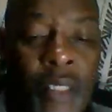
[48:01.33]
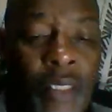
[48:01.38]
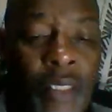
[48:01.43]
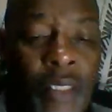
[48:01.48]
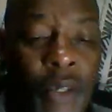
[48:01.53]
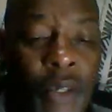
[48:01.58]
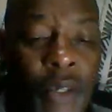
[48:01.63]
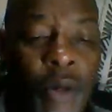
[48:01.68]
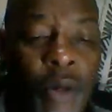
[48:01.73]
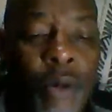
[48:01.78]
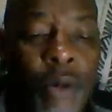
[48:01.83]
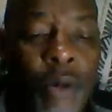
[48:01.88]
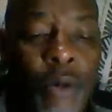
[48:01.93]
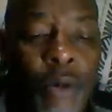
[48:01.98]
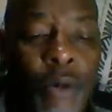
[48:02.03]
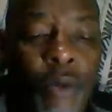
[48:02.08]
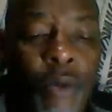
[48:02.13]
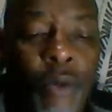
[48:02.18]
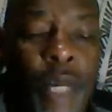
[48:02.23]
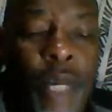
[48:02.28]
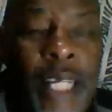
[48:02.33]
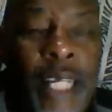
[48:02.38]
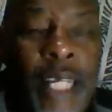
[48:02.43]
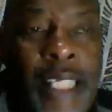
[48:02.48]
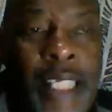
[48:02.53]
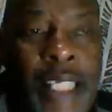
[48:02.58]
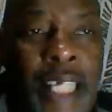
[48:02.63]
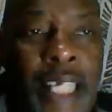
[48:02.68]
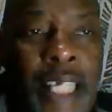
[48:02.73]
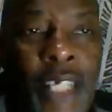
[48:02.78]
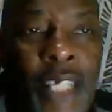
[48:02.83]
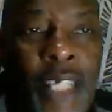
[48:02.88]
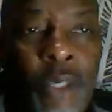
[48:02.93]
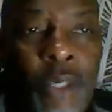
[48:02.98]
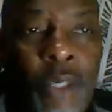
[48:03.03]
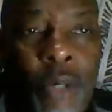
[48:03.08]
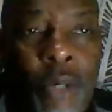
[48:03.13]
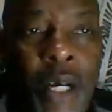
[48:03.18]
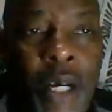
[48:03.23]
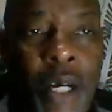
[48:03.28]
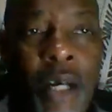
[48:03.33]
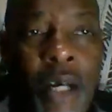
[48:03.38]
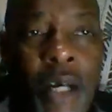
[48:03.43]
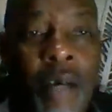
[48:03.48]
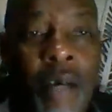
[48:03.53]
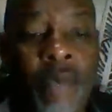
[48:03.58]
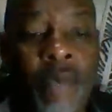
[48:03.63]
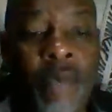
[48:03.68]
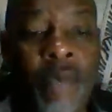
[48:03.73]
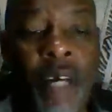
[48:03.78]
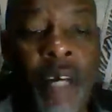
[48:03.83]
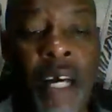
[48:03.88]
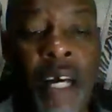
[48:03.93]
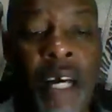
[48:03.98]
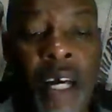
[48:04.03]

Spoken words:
So, what is the issue of